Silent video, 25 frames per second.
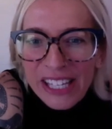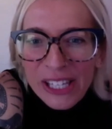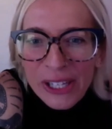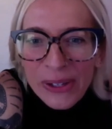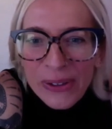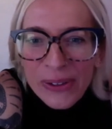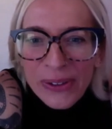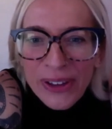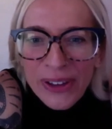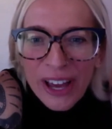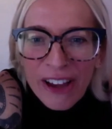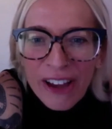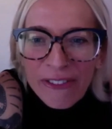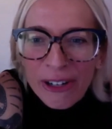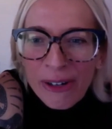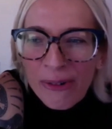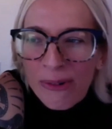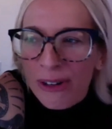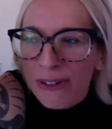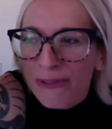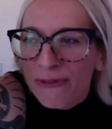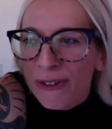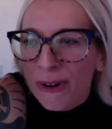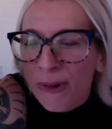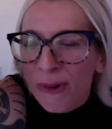you
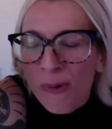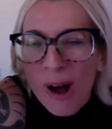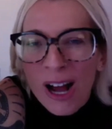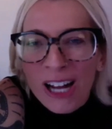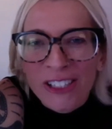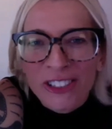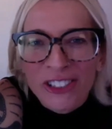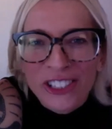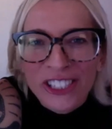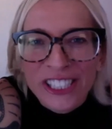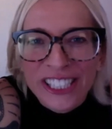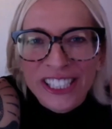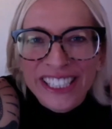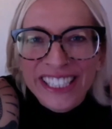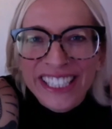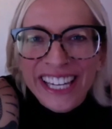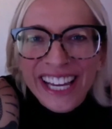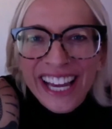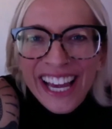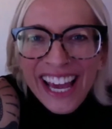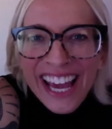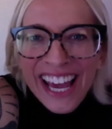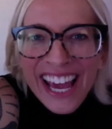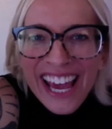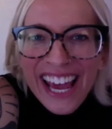everyone for watching
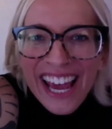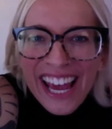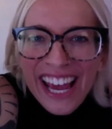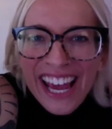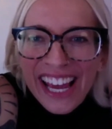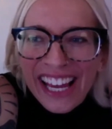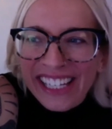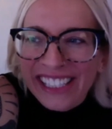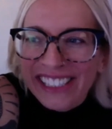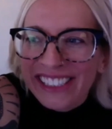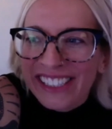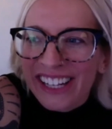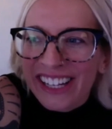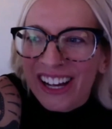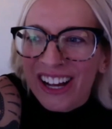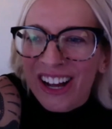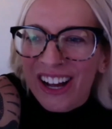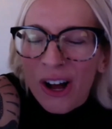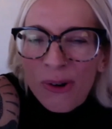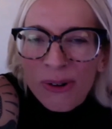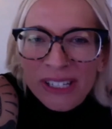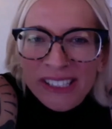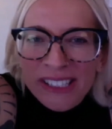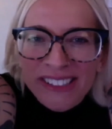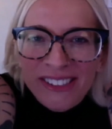and
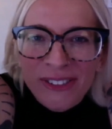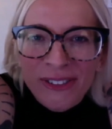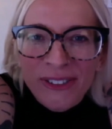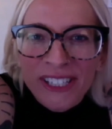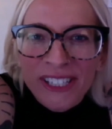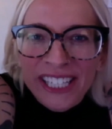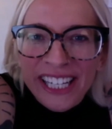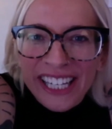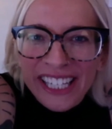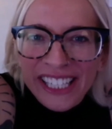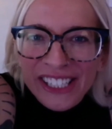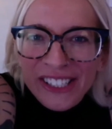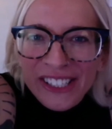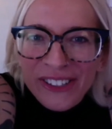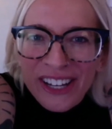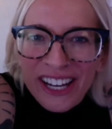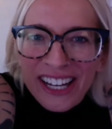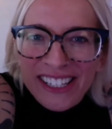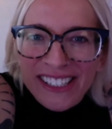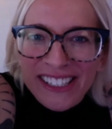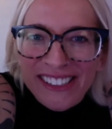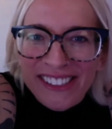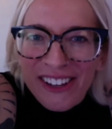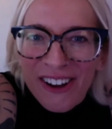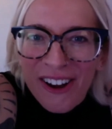always tuning in. You
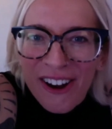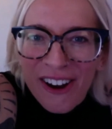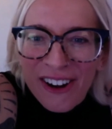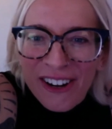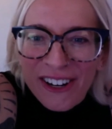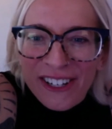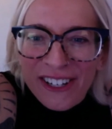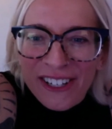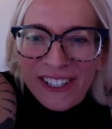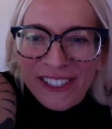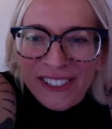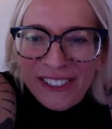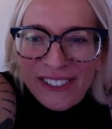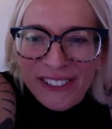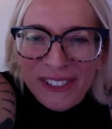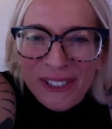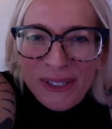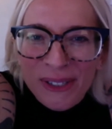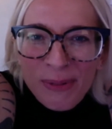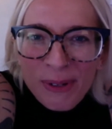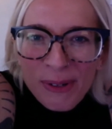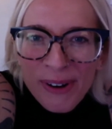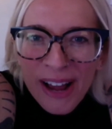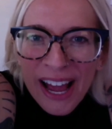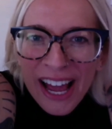guys are
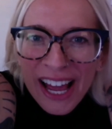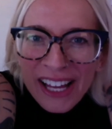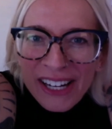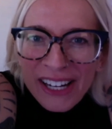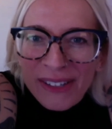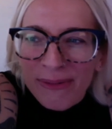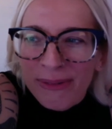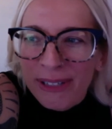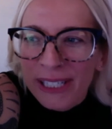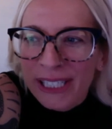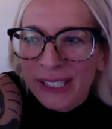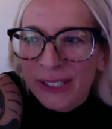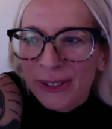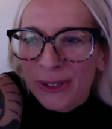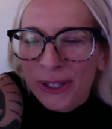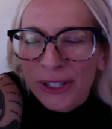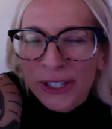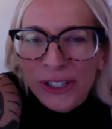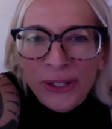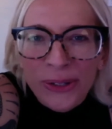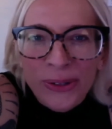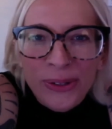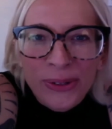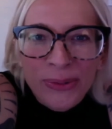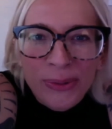super rad. We adore
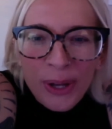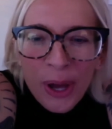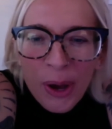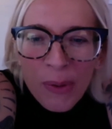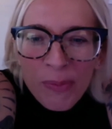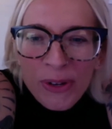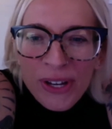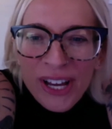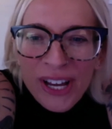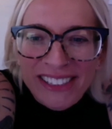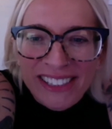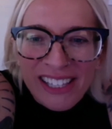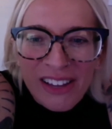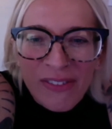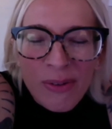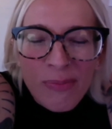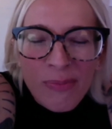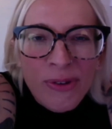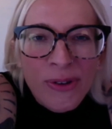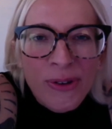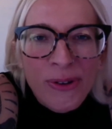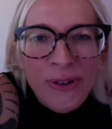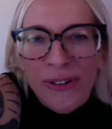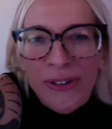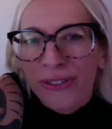you, and we hope you guys have a
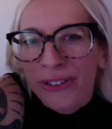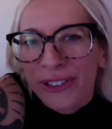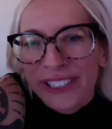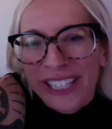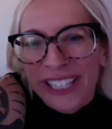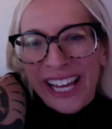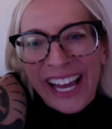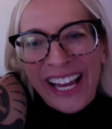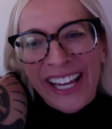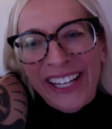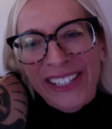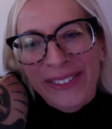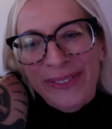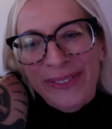beautiful day.